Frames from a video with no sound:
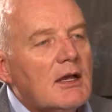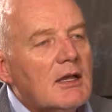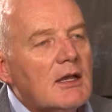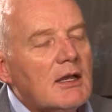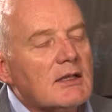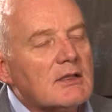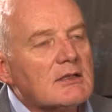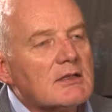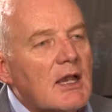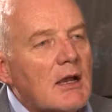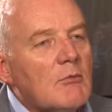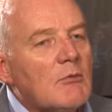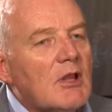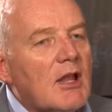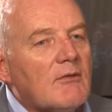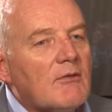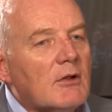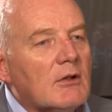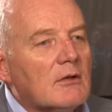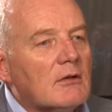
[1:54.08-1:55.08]
At some
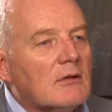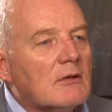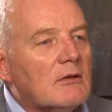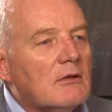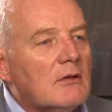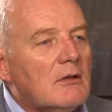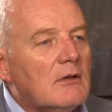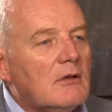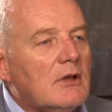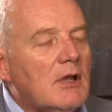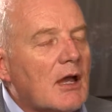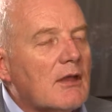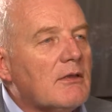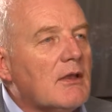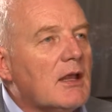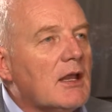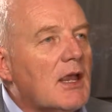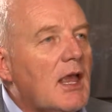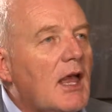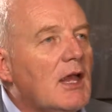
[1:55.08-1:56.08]
level, the
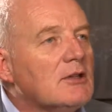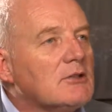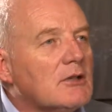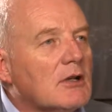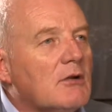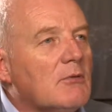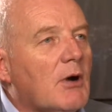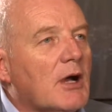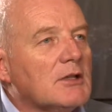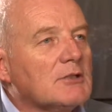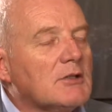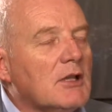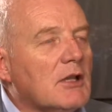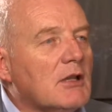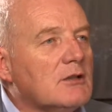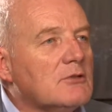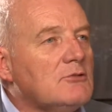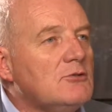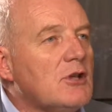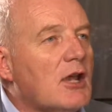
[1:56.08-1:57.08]
authentication question
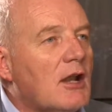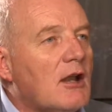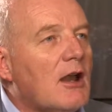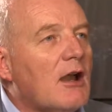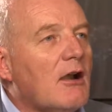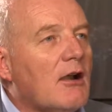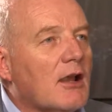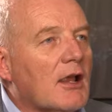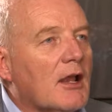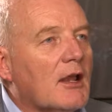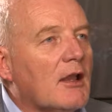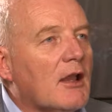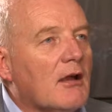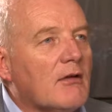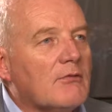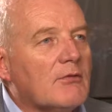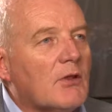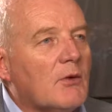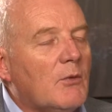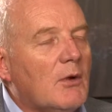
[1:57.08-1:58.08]
is generic
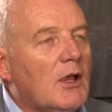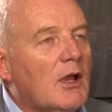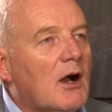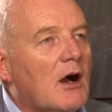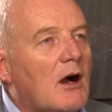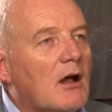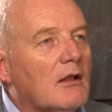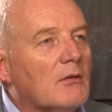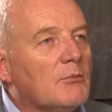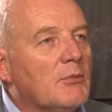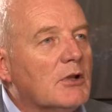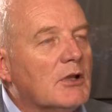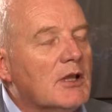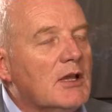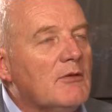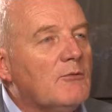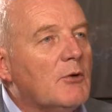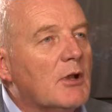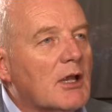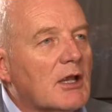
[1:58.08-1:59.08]
enough that we all
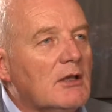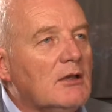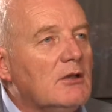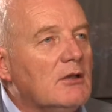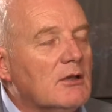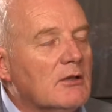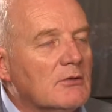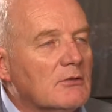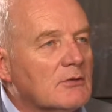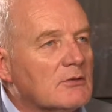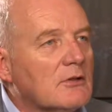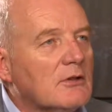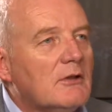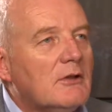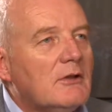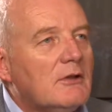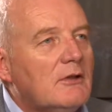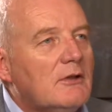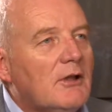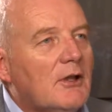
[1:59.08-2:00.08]
believe we can use,
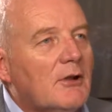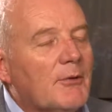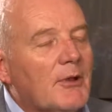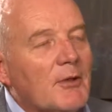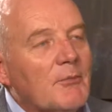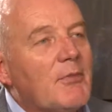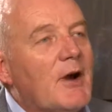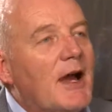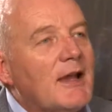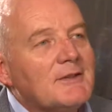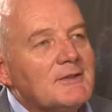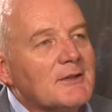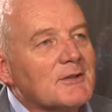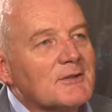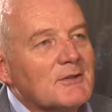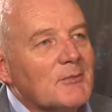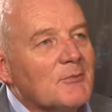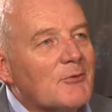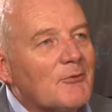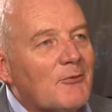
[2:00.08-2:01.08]
we can buy
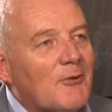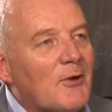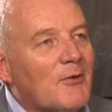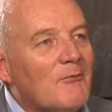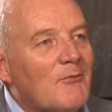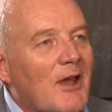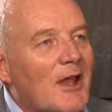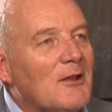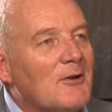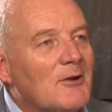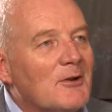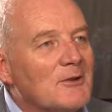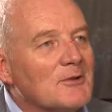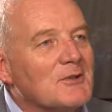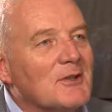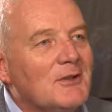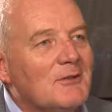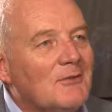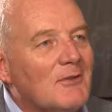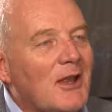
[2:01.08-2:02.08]
systems from vendors
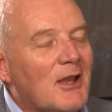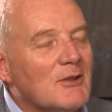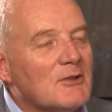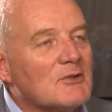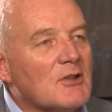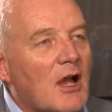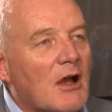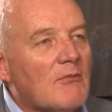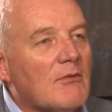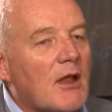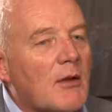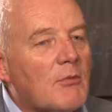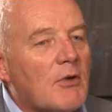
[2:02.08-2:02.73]
and solve that